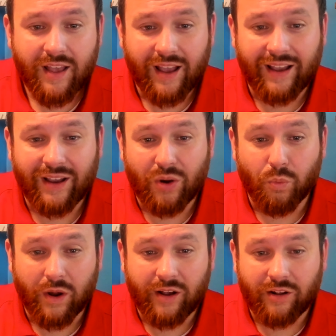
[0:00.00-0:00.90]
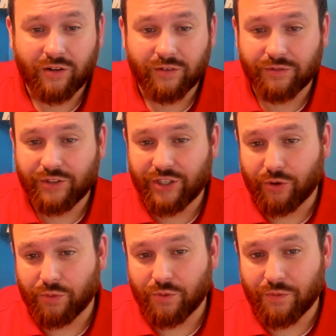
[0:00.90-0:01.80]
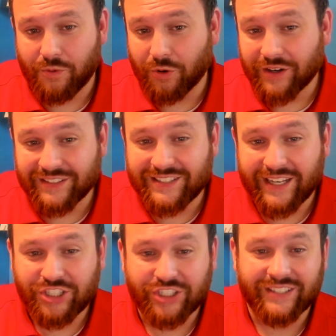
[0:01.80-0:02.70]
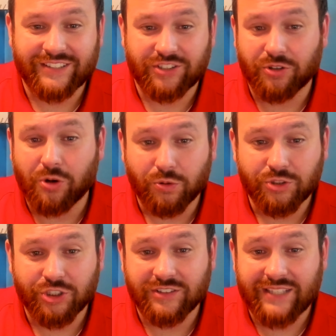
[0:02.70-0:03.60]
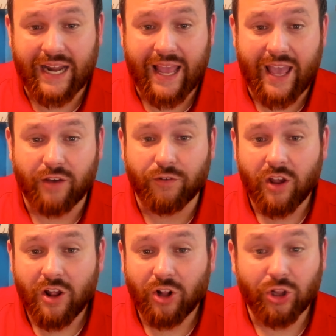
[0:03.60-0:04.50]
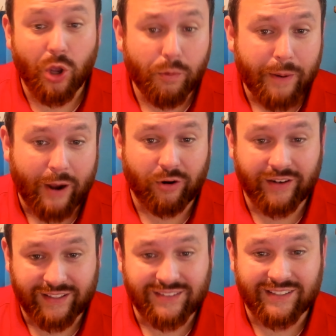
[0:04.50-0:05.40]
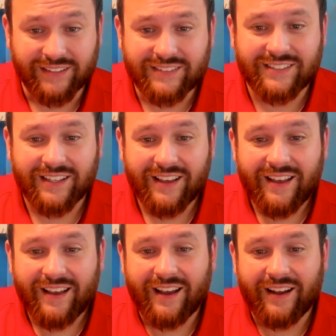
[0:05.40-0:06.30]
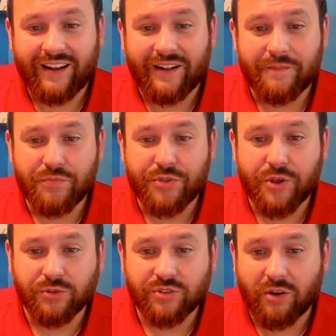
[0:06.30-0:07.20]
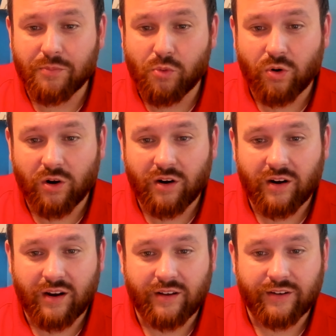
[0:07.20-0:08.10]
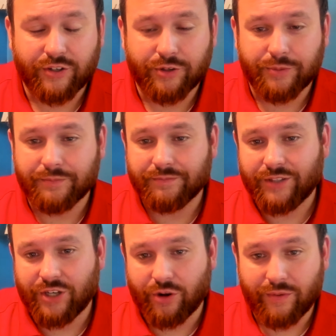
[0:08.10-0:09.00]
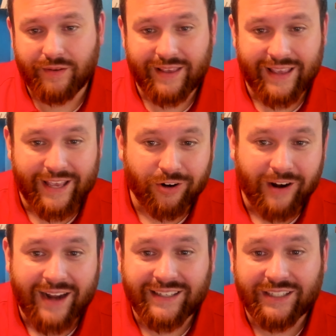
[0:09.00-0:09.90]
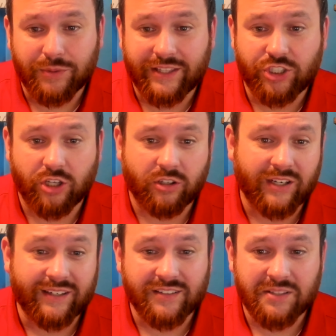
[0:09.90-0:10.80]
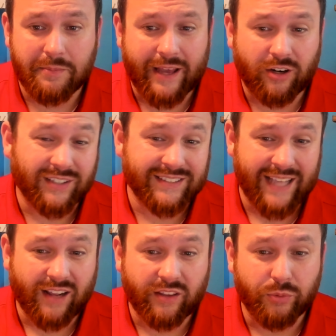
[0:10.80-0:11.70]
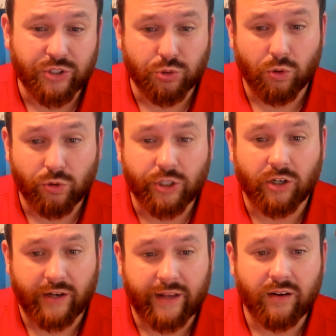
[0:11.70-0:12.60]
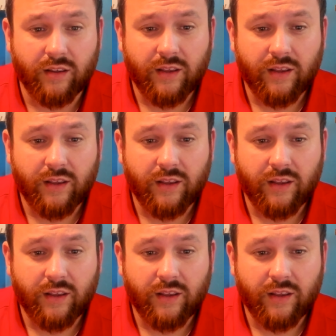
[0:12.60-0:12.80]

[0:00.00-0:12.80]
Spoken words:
While, organizations or cultures that have low power distance, those are more, interacting with each other, and it doesn't matter exactly which role you're in.